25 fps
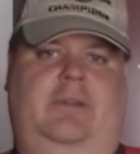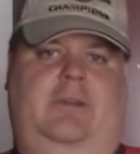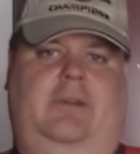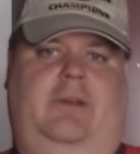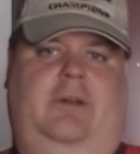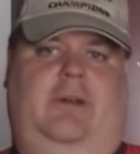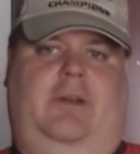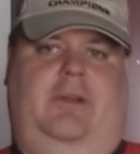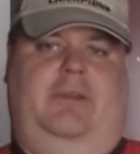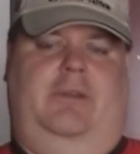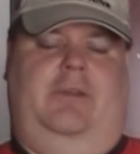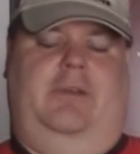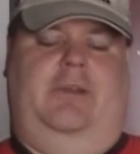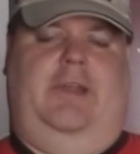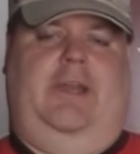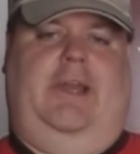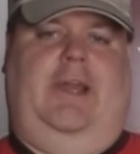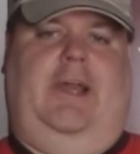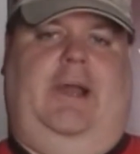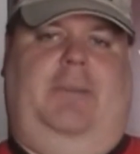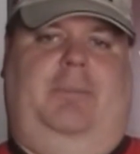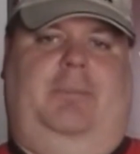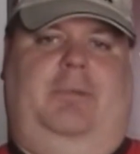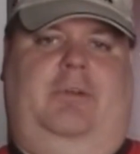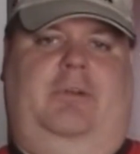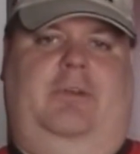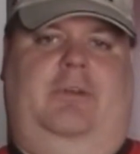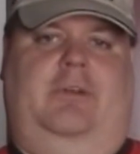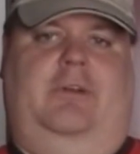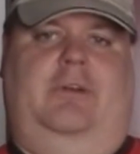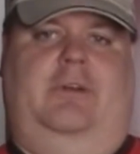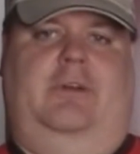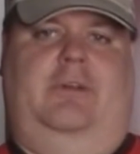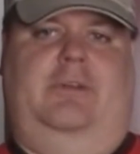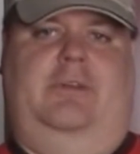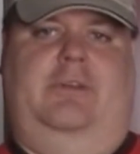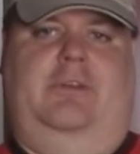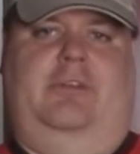on your app
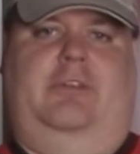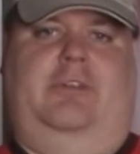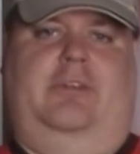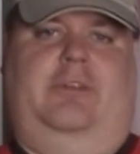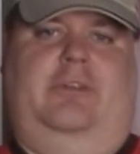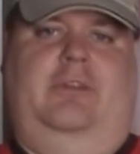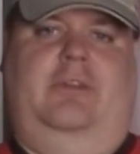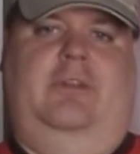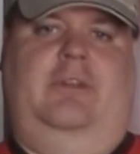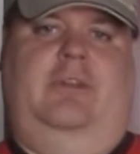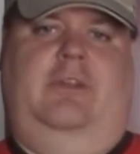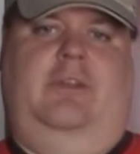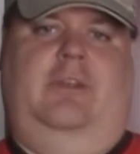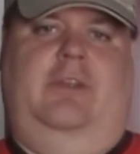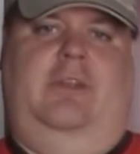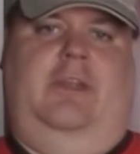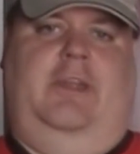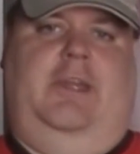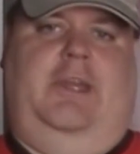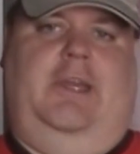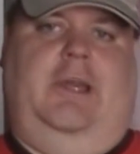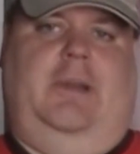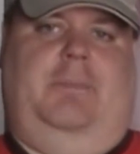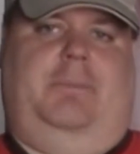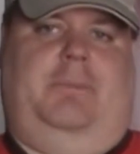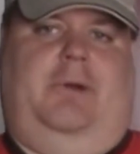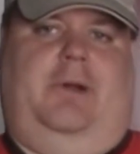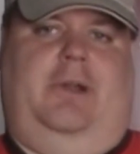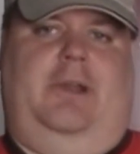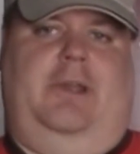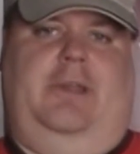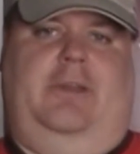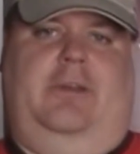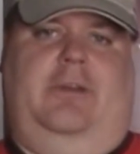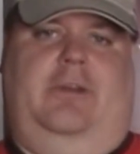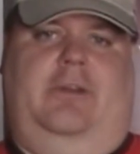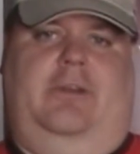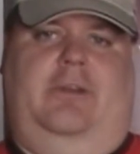
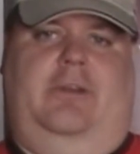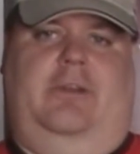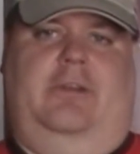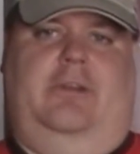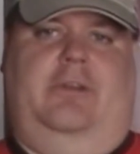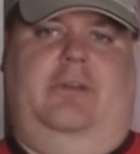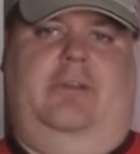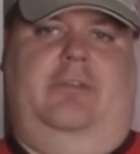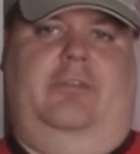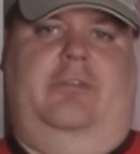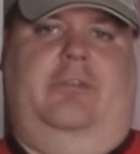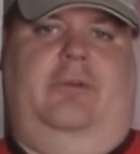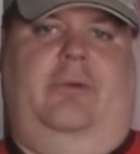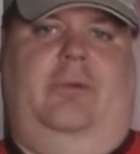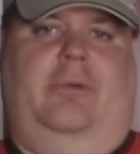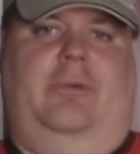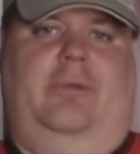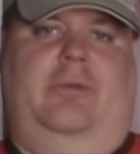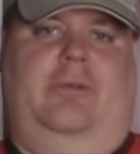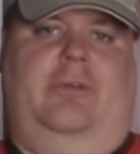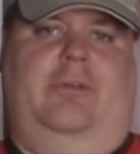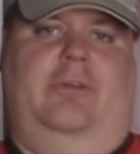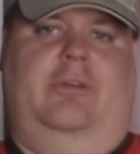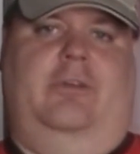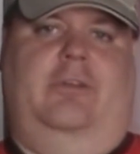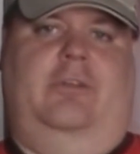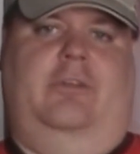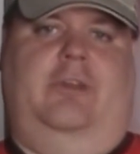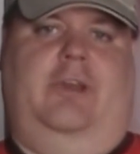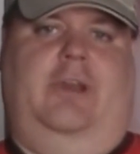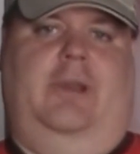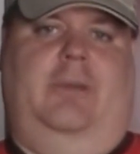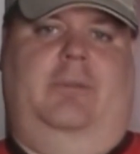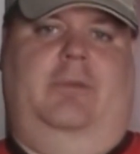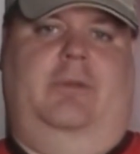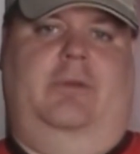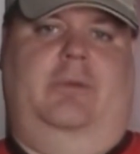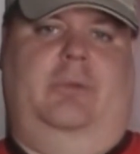icon on your phone or
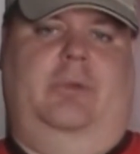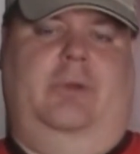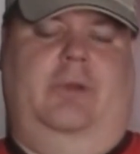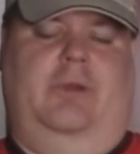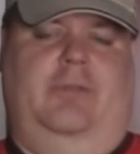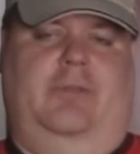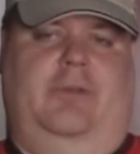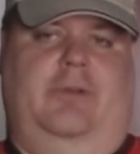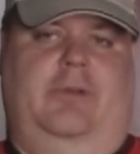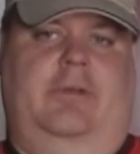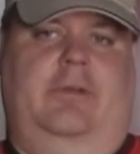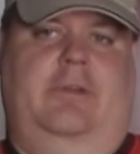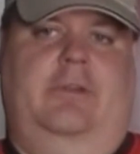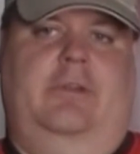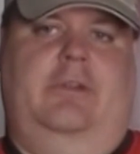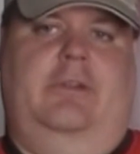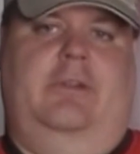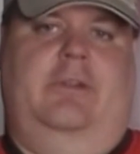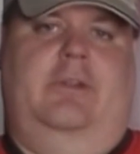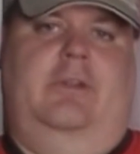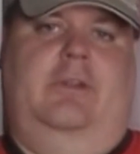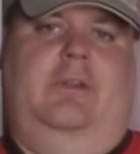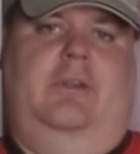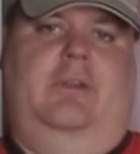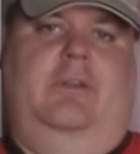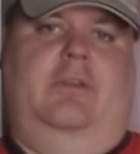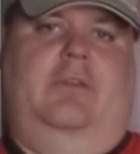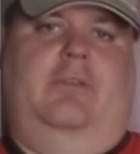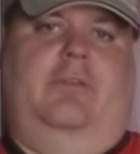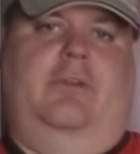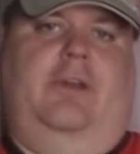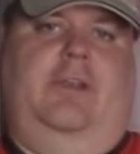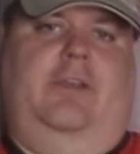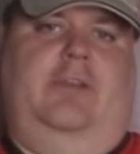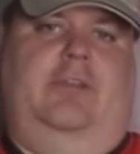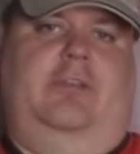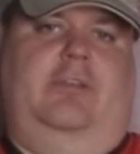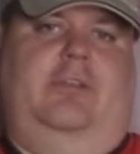tablet or whatever
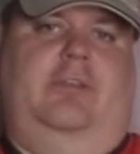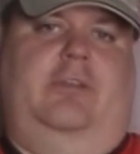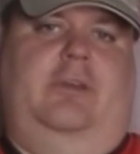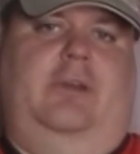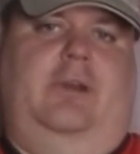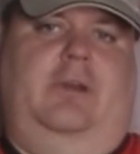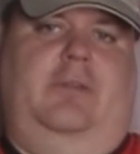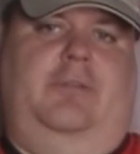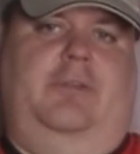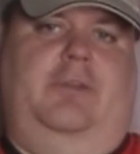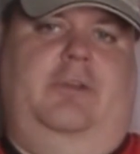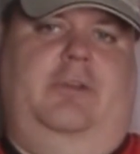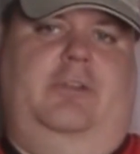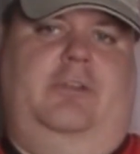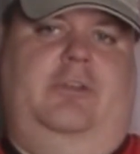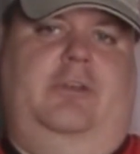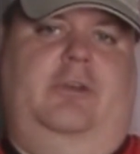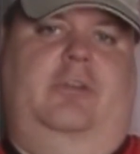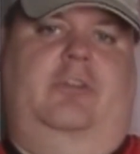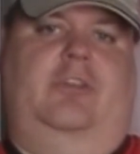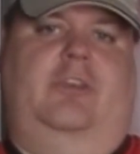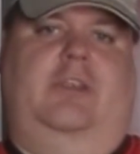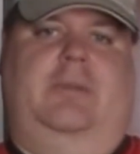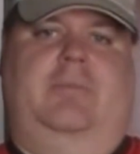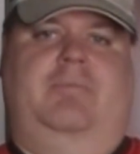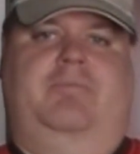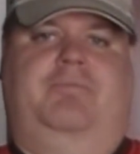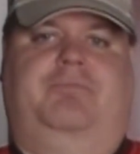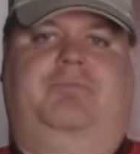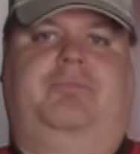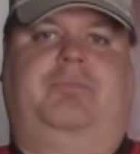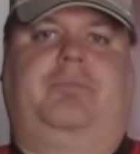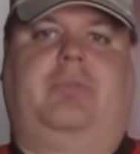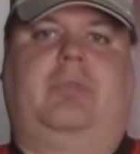device of your choosing,